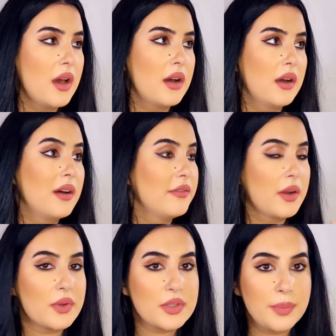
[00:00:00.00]

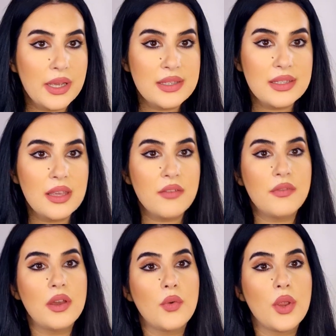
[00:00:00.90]
very spicy,
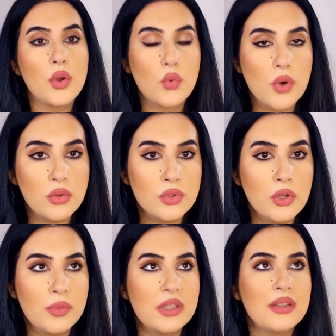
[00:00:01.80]
very rose
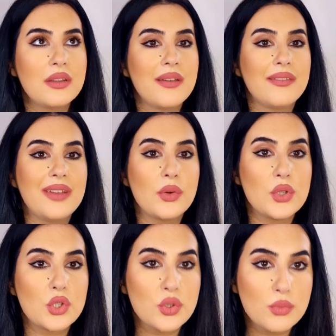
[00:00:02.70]
dominant,
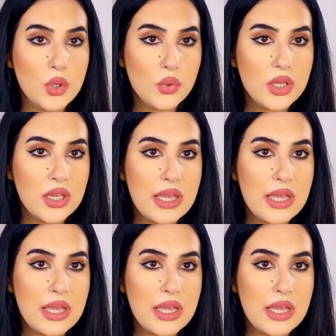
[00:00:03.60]
very smoky.